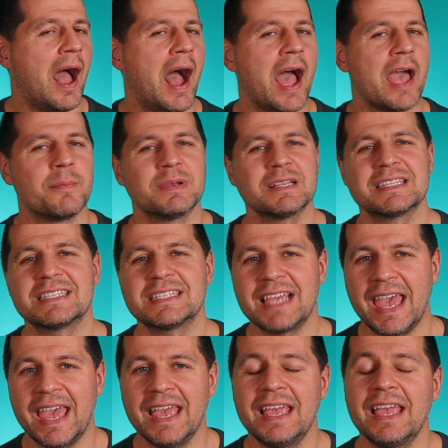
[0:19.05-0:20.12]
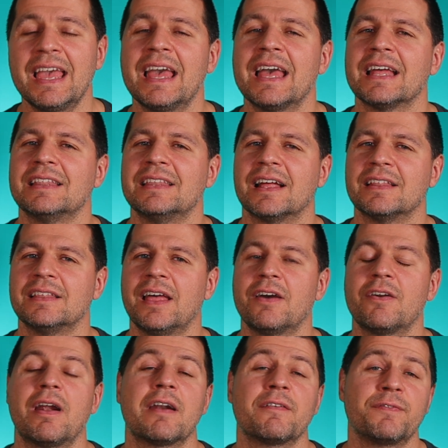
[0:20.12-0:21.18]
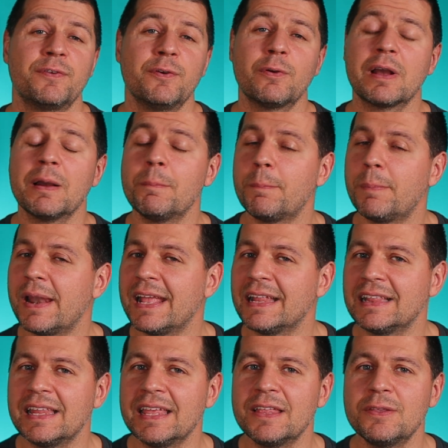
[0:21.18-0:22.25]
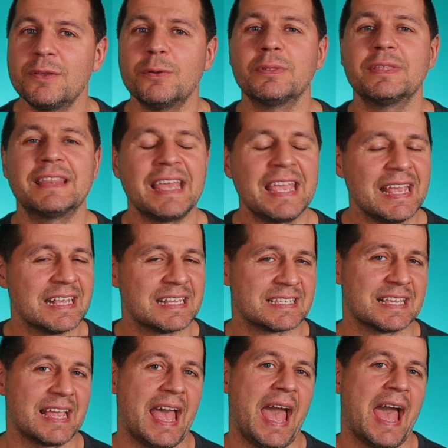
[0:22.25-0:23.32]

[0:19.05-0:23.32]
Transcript: I must say that there are few completely new things